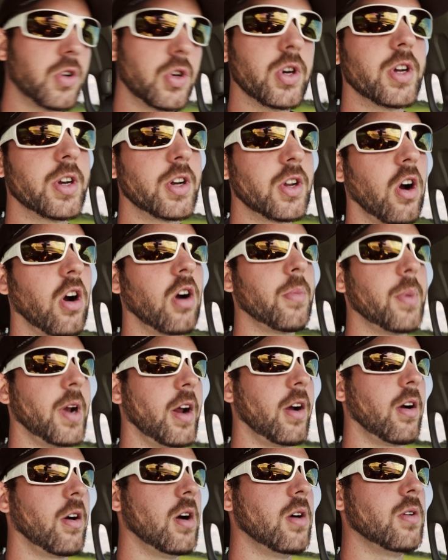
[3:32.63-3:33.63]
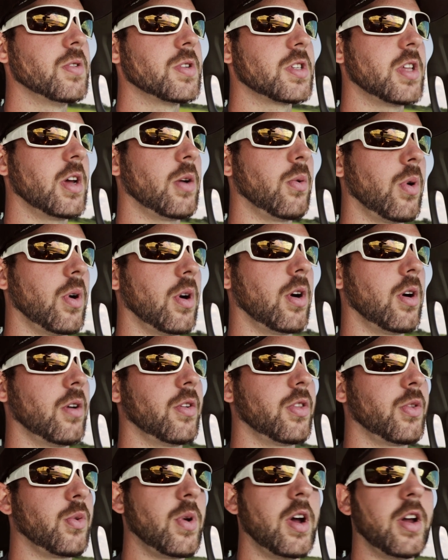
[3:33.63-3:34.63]
good carbon arrows that were
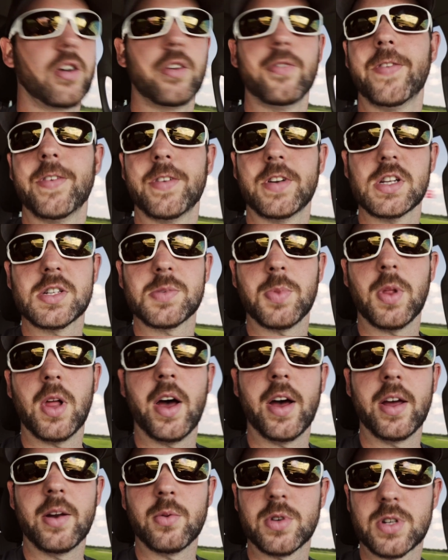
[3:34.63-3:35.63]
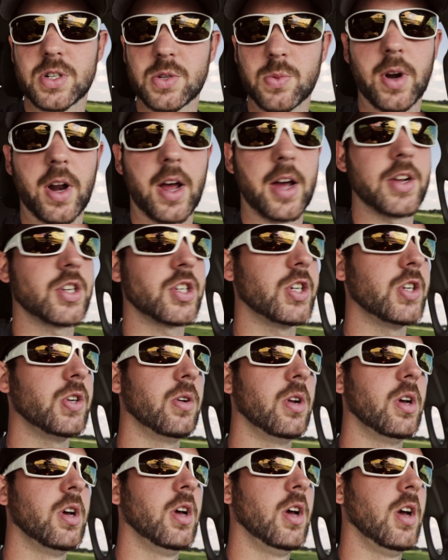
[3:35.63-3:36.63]
350 spline, which is what I shoot,
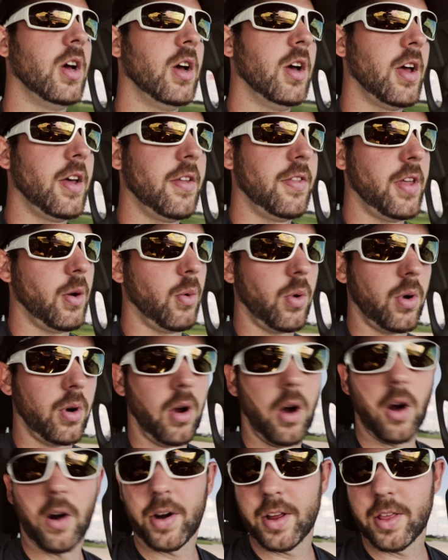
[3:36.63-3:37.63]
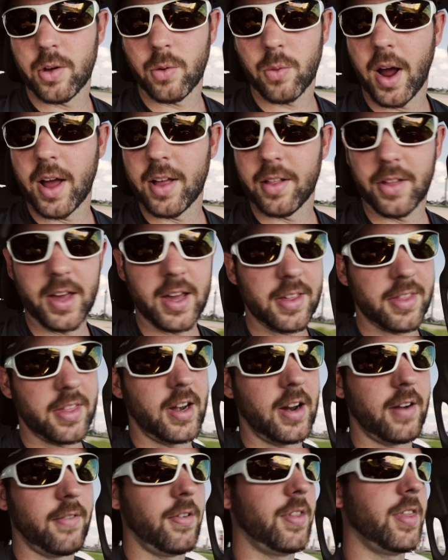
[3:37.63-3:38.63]
that were already the right length
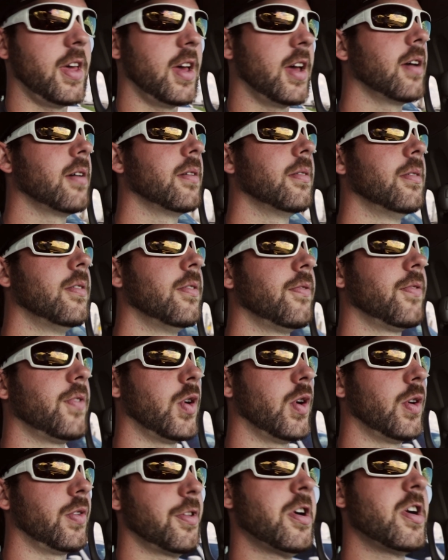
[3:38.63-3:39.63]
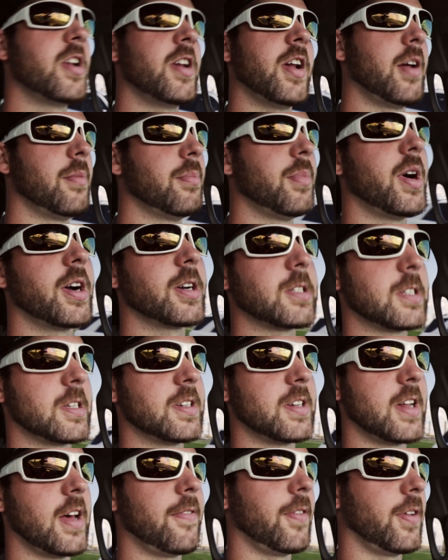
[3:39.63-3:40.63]
and everything for 39 bucks
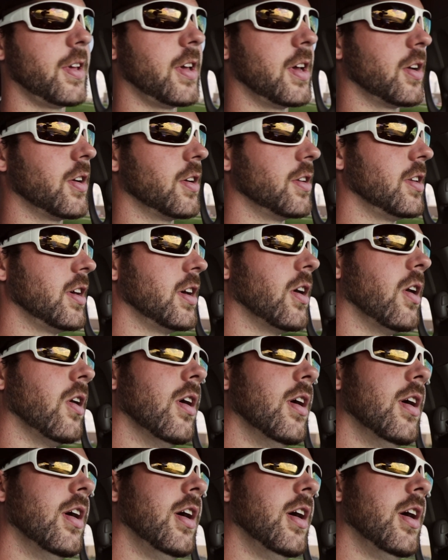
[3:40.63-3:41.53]
is definitely a good deal.